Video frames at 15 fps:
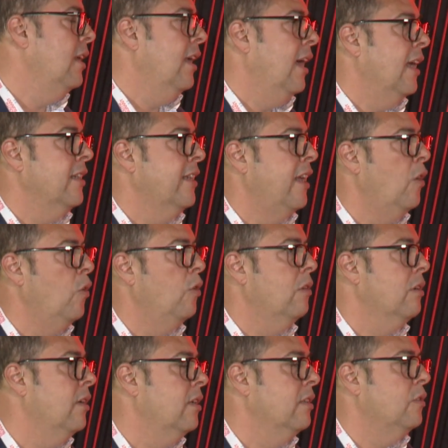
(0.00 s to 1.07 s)
and they look
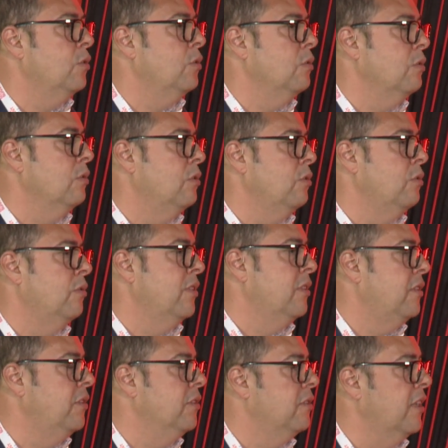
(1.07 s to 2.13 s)
to
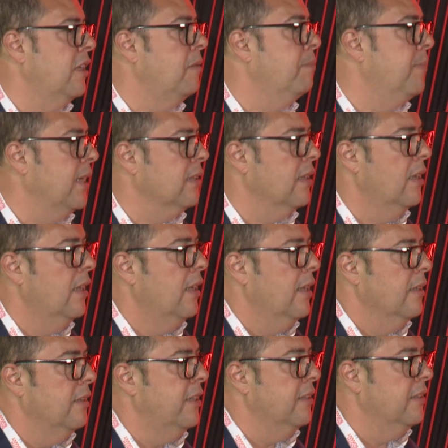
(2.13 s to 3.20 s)
reduce the impact.
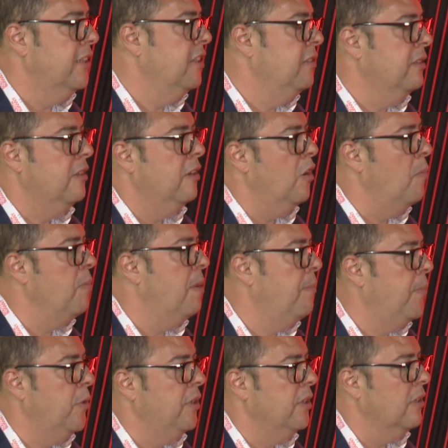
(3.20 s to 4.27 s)
This Colombian
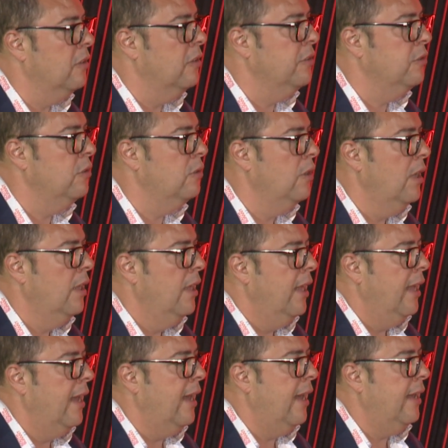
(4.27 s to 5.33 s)
project also,
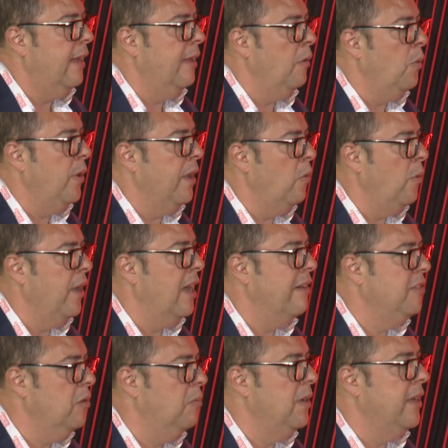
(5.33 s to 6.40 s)
we have
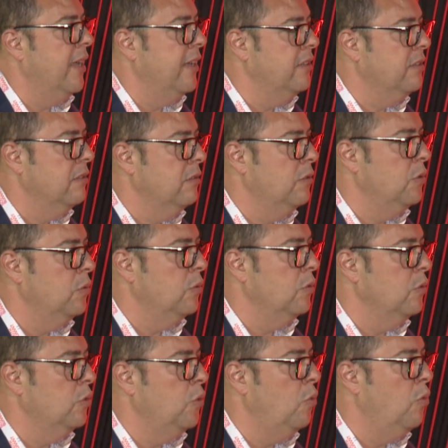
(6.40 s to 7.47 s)
the obligation
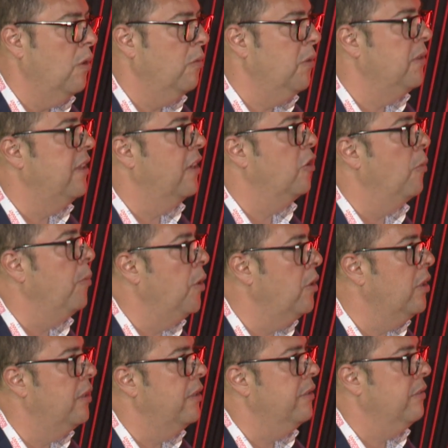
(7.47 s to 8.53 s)
to work with the
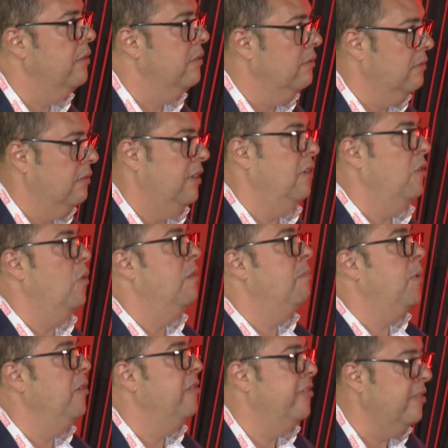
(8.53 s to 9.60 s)
communities. There are
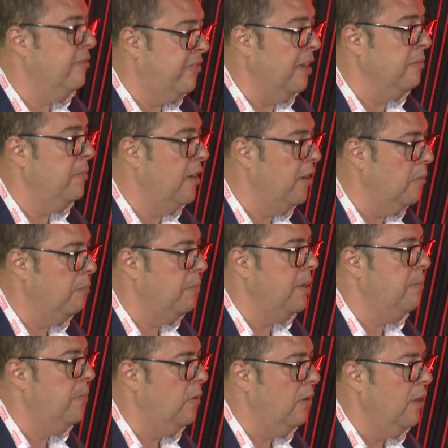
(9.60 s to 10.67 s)
1.5 million
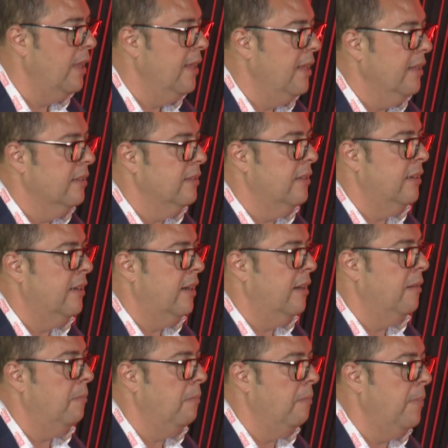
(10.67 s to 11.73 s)
people. There
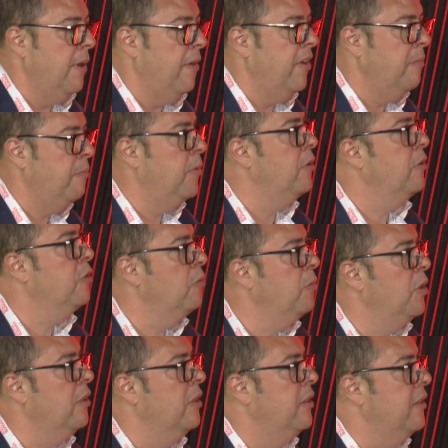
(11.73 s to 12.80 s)
are very poor
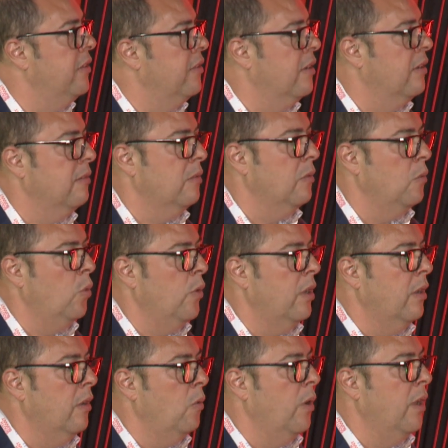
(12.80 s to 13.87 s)
communities, and
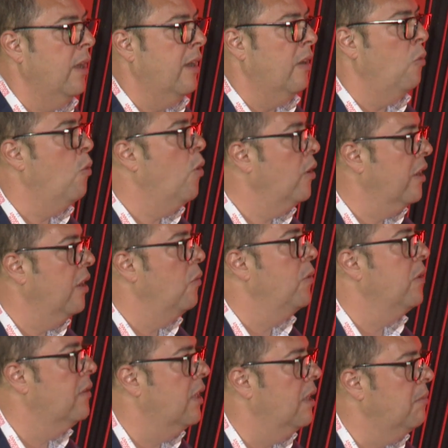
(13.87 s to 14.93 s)
we are working
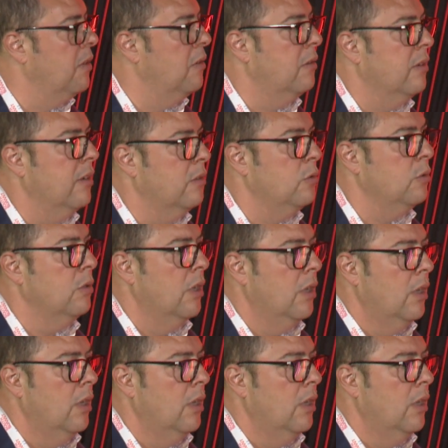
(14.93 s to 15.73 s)
with them in order to